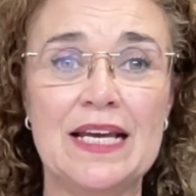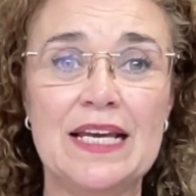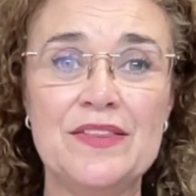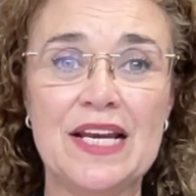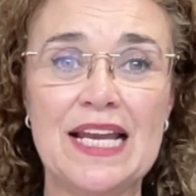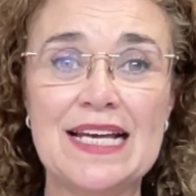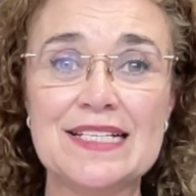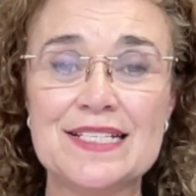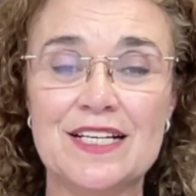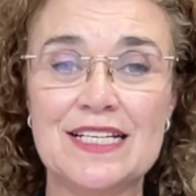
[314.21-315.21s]
In the
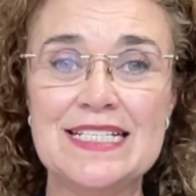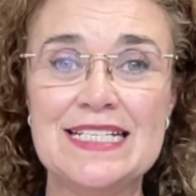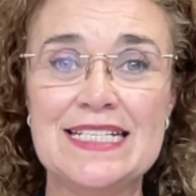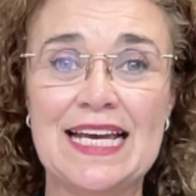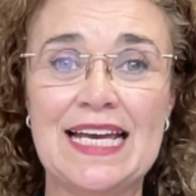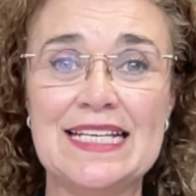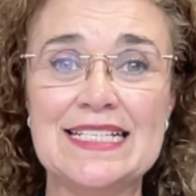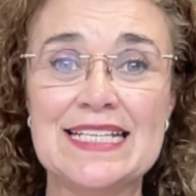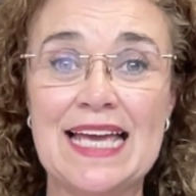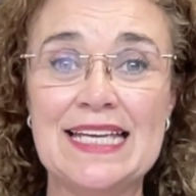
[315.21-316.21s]
last 90
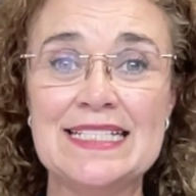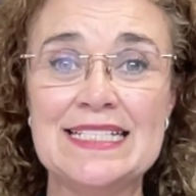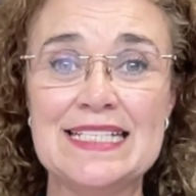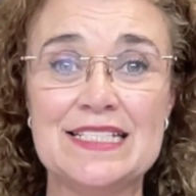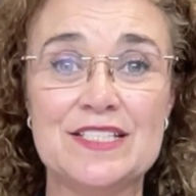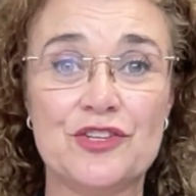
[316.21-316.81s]
days, ANZ's